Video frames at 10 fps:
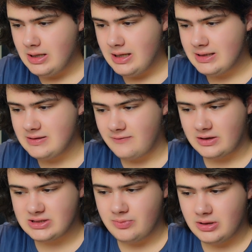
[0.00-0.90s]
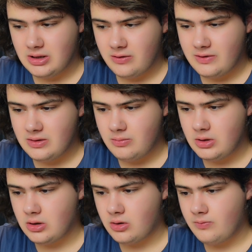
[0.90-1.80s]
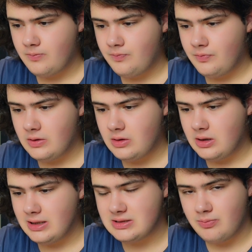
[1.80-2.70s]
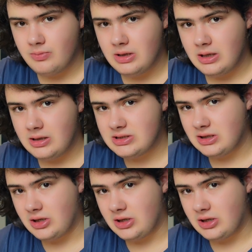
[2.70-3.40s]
it's the flexibility of it. You know, uh, it's a, and it's a